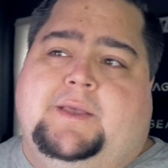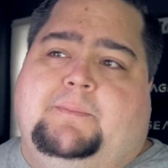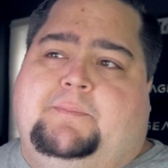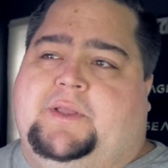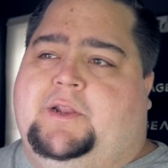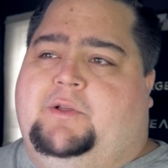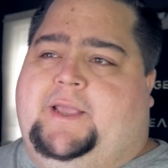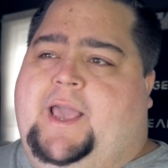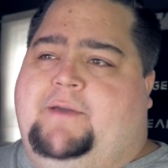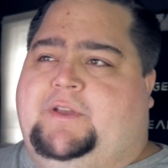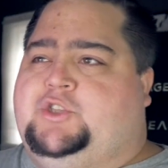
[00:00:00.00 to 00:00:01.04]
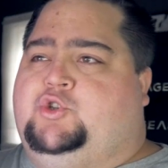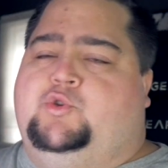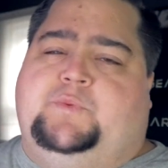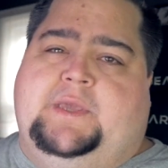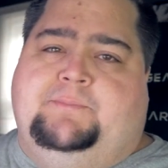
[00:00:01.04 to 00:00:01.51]
But, you know, like having
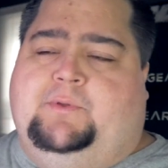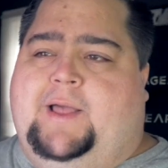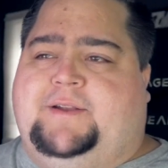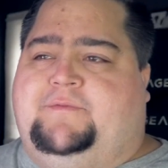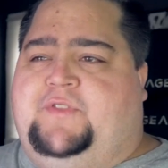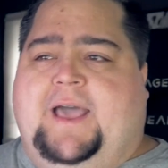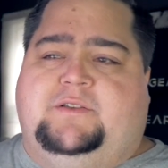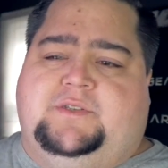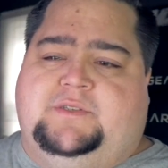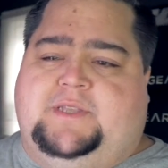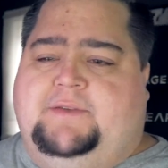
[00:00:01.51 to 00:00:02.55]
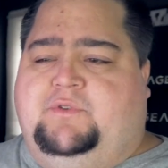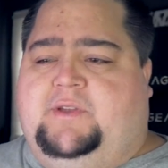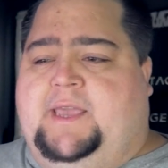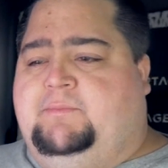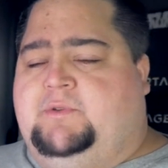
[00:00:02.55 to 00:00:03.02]
two people out of thousands have their
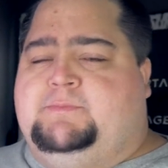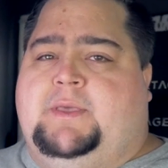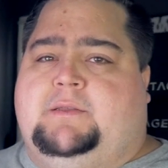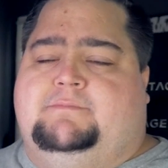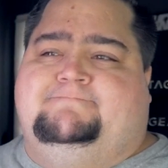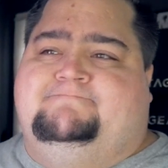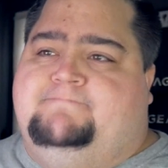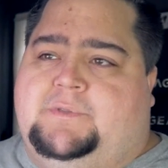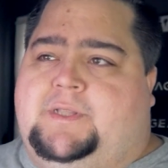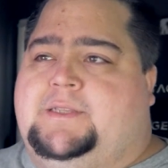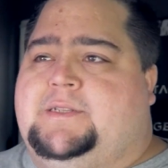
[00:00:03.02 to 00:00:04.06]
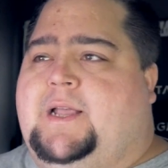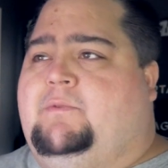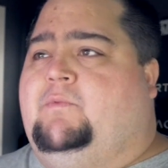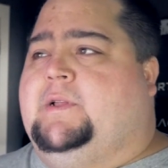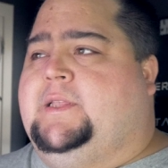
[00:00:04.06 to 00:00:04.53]
cables melt, it's
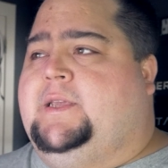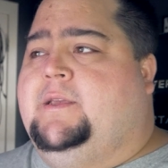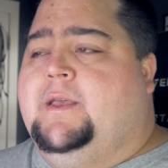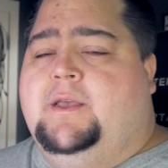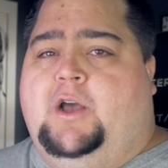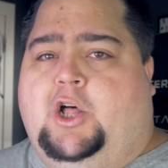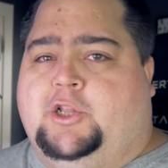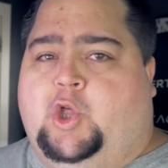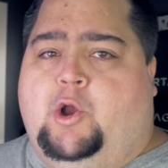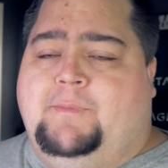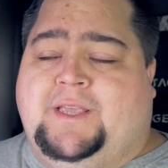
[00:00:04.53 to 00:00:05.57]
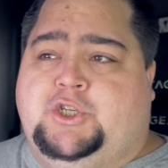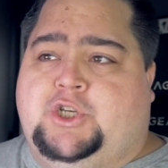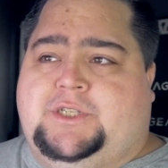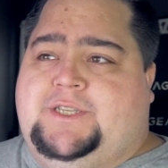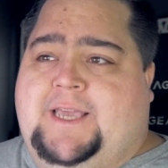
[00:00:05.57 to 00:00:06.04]
not really alarming
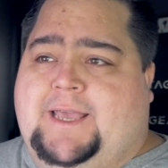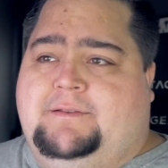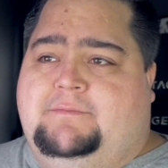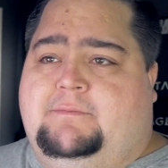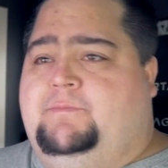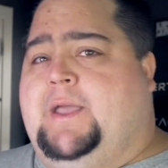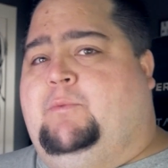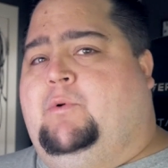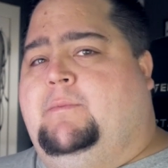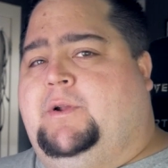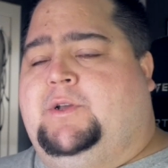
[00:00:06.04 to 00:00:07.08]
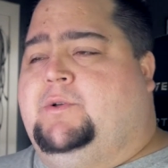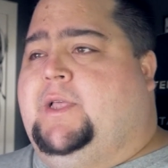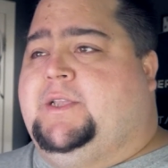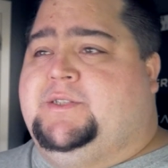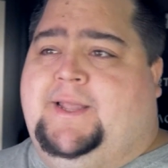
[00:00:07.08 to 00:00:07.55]
just yet. Not where I'm going to go,
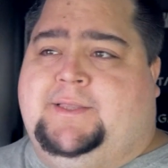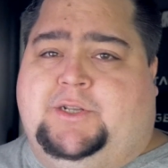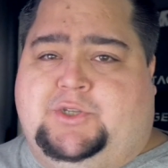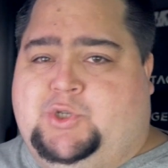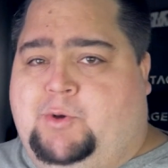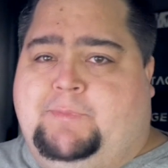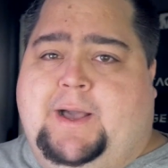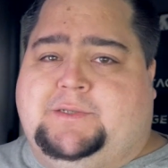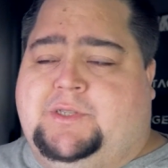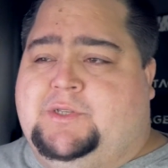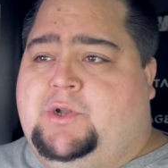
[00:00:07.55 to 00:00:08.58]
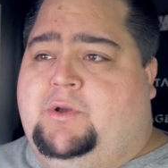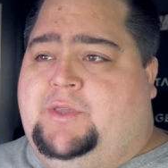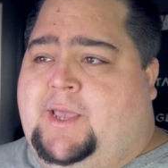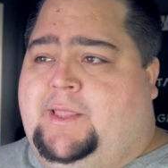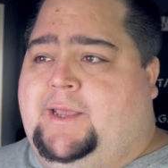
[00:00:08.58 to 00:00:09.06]
like, stand on a soapbox and start
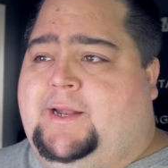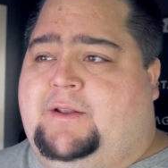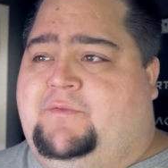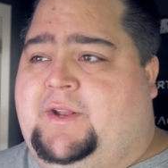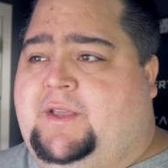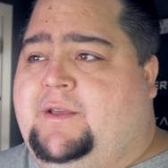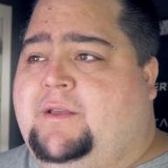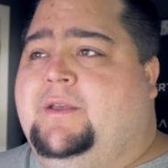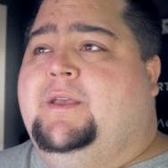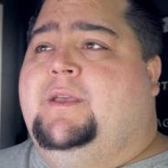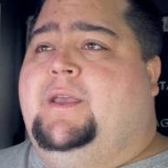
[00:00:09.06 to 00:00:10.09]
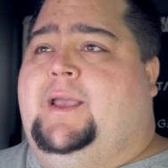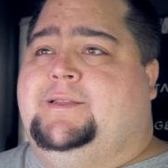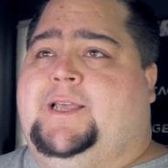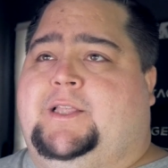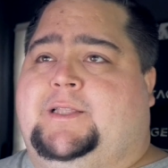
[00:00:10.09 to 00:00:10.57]
yelling at NVIDIA and
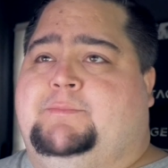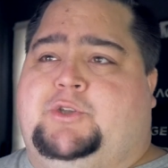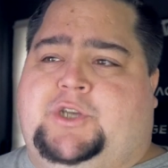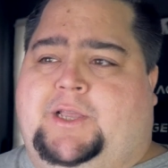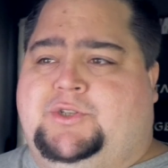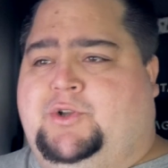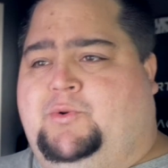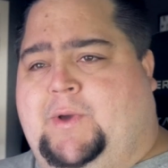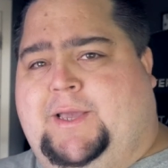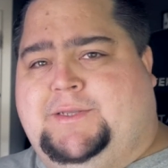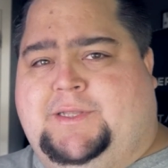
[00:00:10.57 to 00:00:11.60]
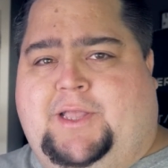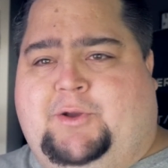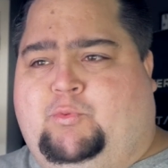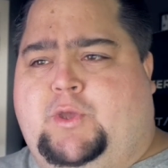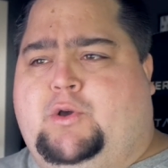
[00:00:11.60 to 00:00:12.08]
telling them to change their ways and,
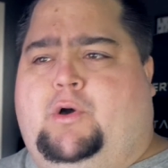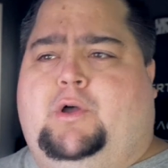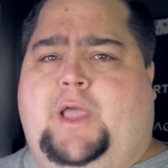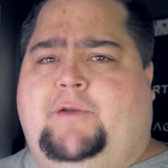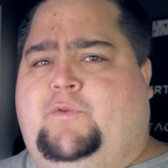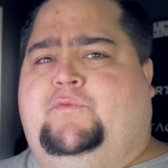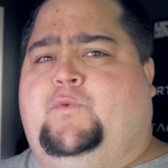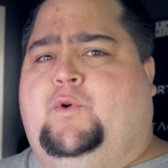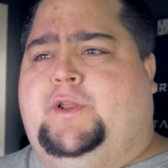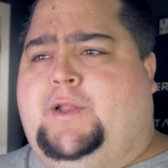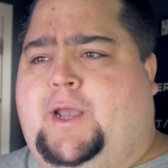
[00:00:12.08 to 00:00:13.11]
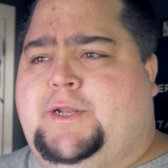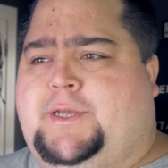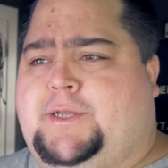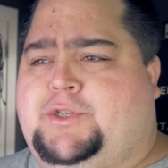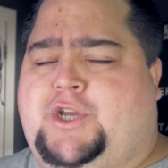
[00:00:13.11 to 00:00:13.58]
like, recall every
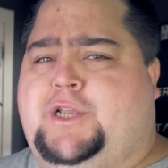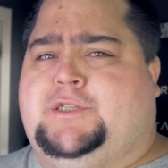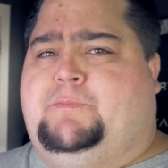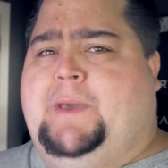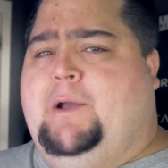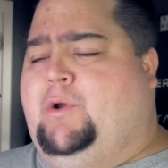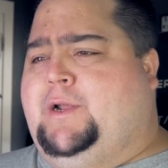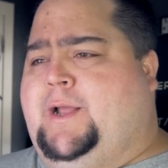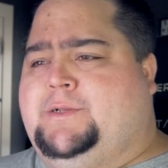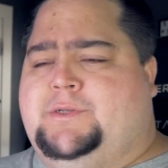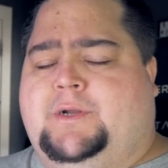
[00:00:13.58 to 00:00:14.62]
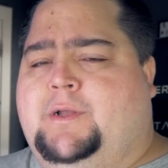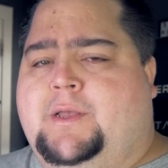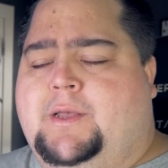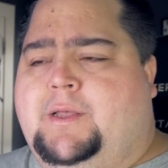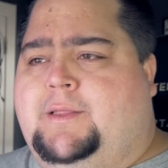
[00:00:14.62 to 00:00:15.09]
4090 and change the power connector.
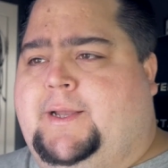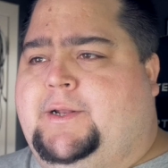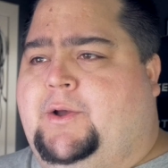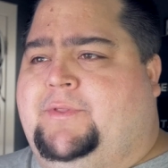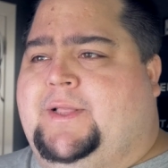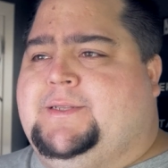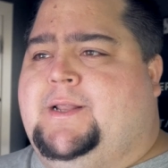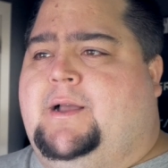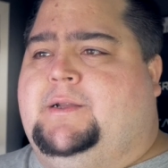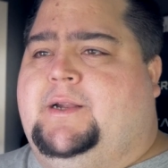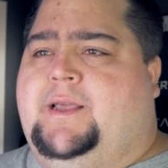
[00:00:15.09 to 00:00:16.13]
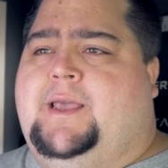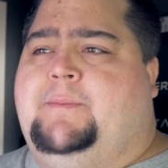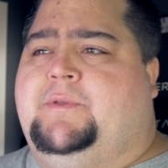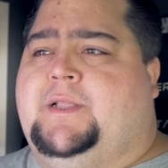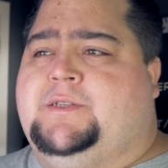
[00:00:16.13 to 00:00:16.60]
Like, no, that's not going to
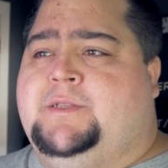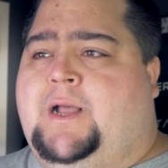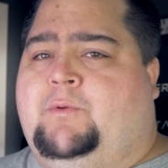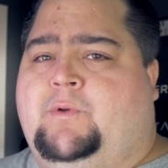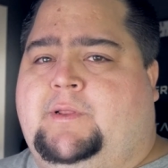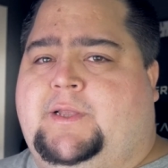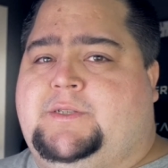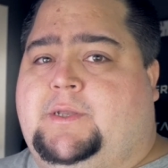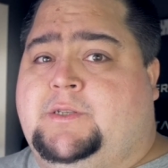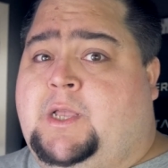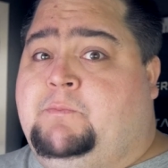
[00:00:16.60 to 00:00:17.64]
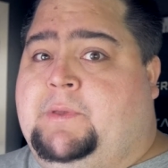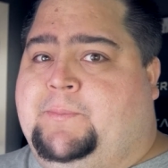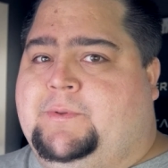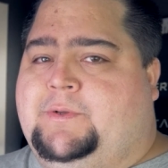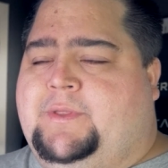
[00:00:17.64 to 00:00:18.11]
happen. That's not realistic. Some
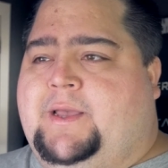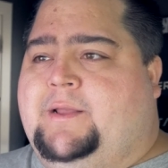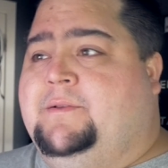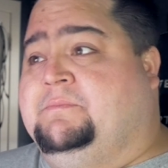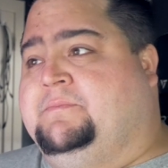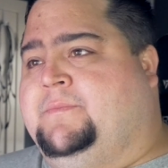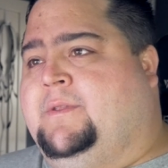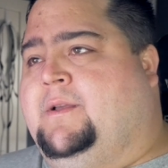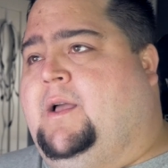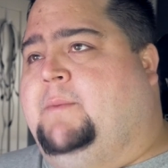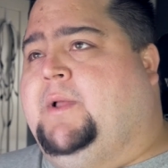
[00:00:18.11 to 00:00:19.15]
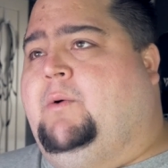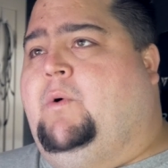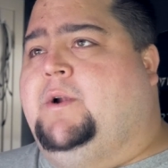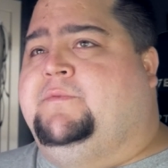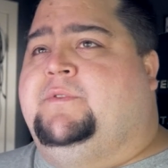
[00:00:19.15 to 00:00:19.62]
people do that. I'm not
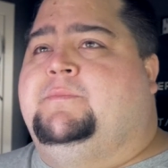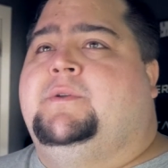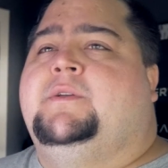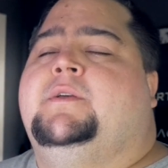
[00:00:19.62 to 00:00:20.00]
one of them.